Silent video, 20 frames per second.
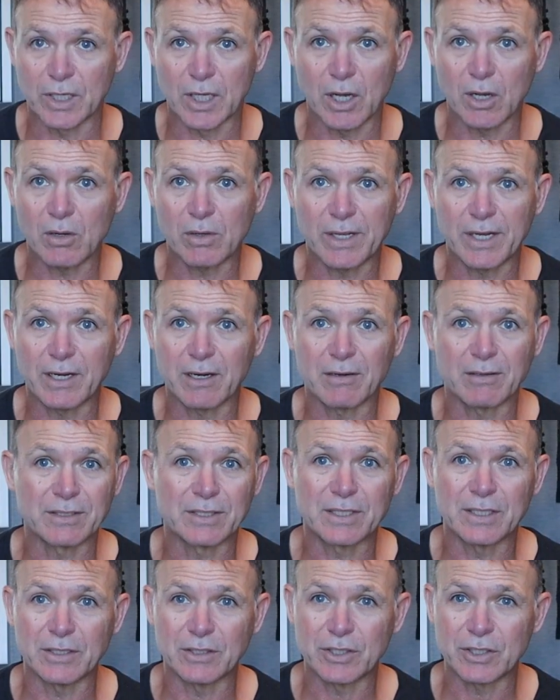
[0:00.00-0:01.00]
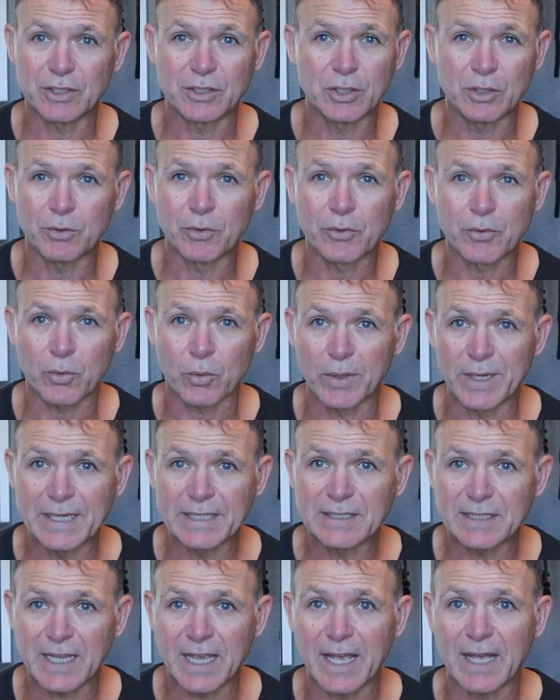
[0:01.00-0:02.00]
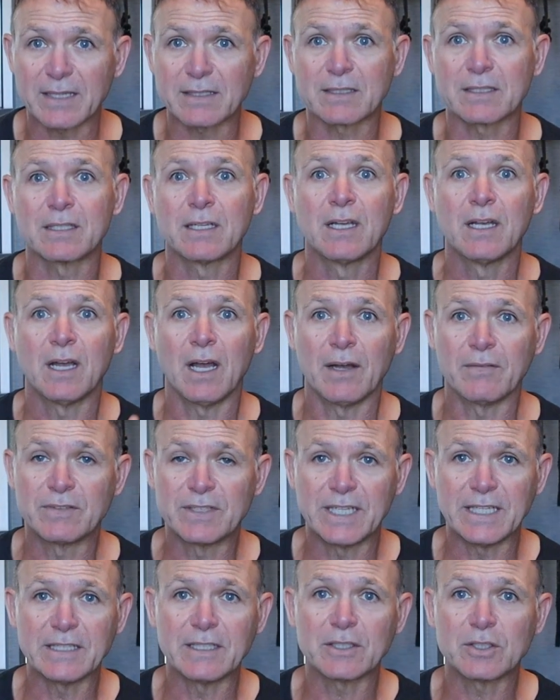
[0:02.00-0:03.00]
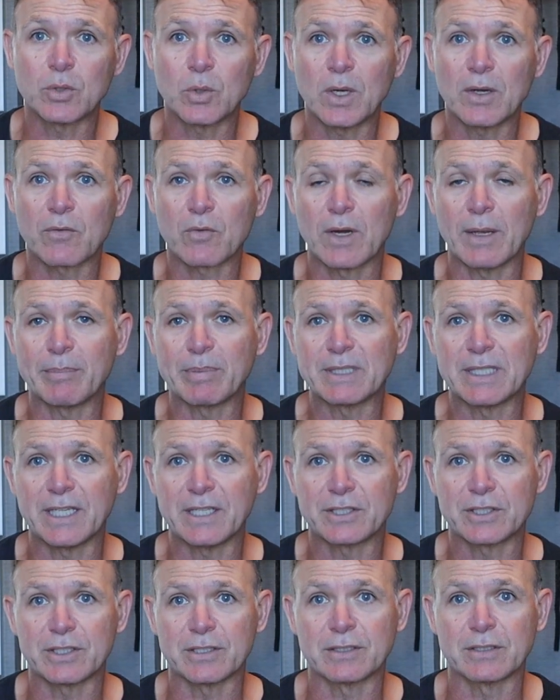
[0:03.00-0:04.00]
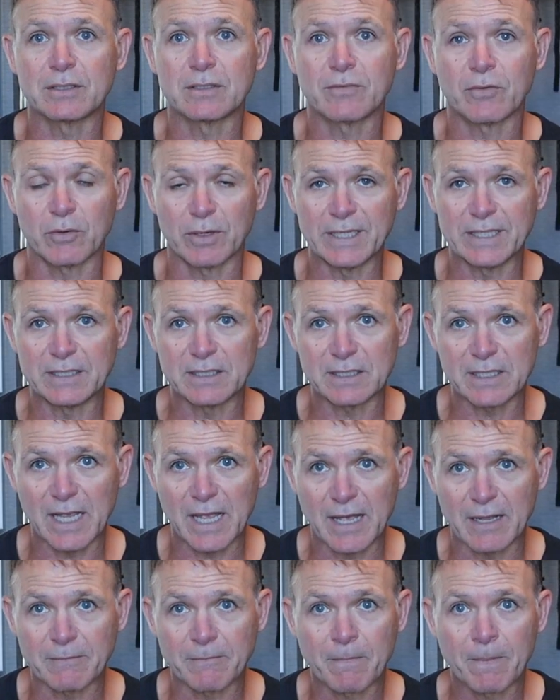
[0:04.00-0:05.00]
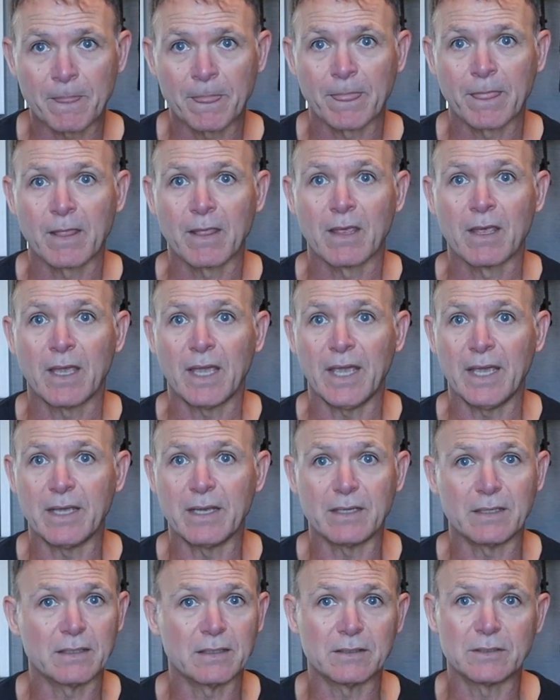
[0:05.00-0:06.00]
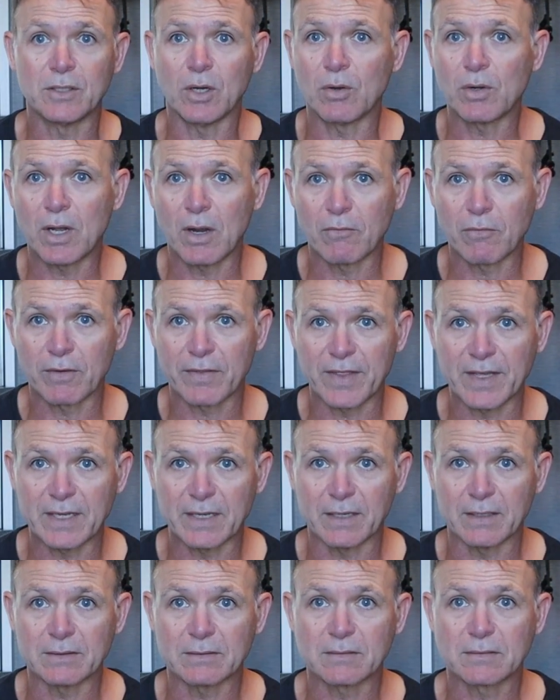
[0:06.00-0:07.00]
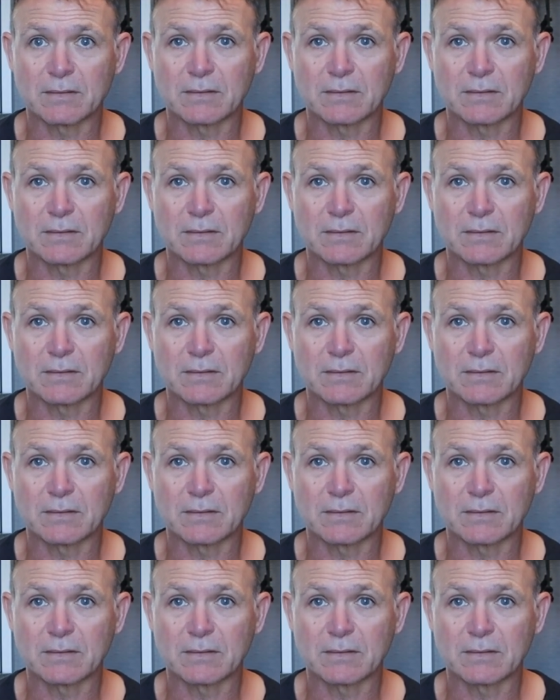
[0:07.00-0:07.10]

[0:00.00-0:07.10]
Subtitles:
goal here is to just do 3 sets of 10 to 12 repetitions for each set, and don't overthink it.